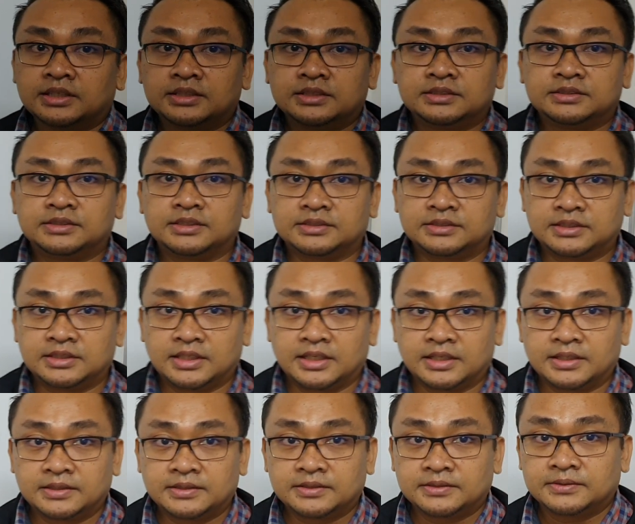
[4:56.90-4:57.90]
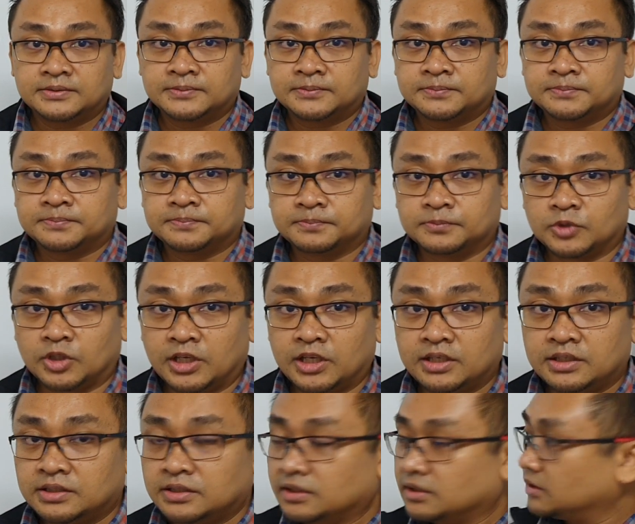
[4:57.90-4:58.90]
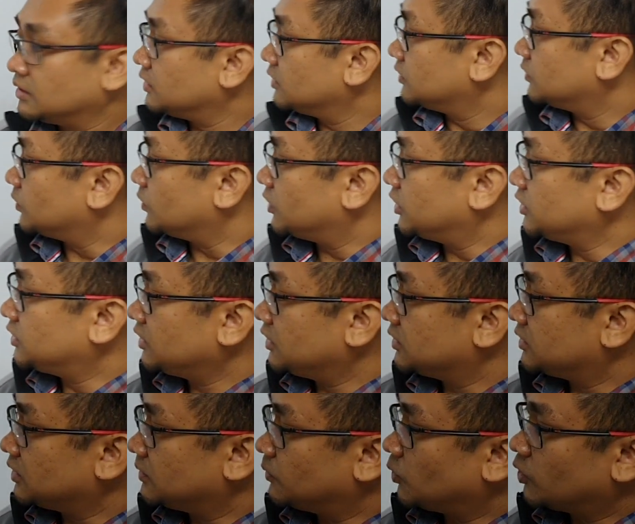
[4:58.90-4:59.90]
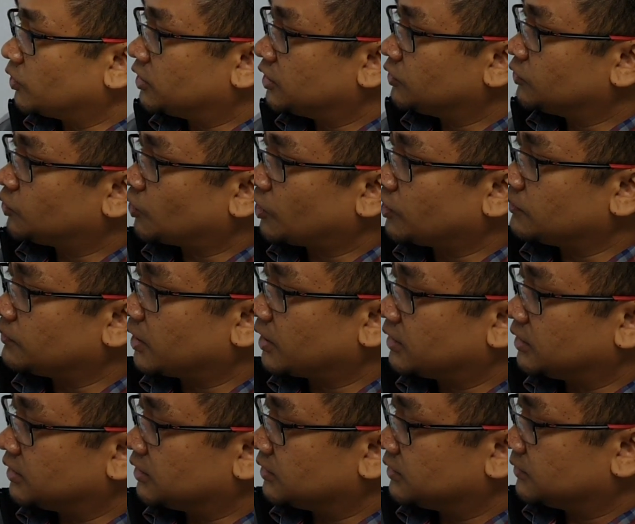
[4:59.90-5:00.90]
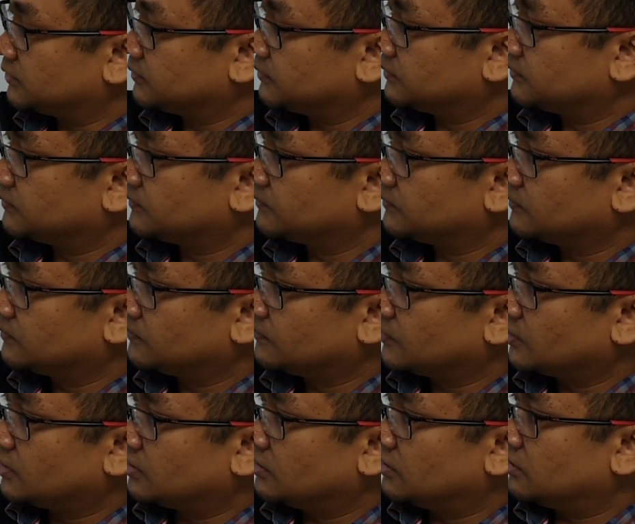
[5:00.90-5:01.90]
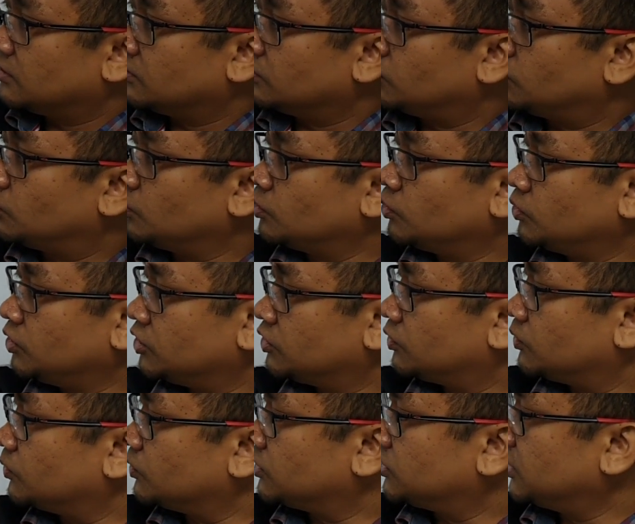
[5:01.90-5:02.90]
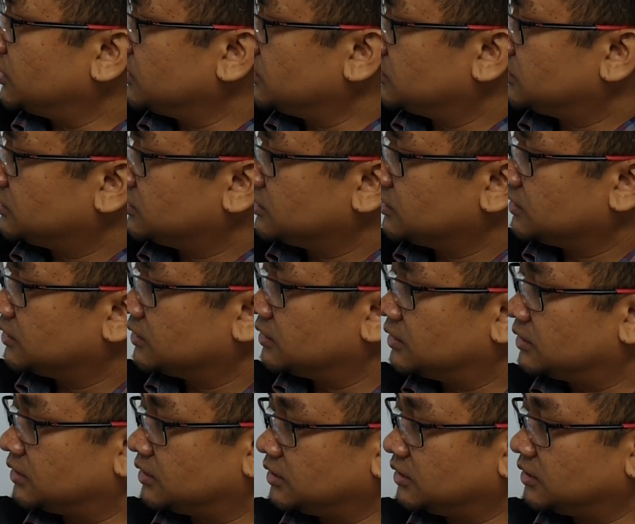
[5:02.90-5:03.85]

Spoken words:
68. Okay, so this is the model drawing method. 2 is to 6, 3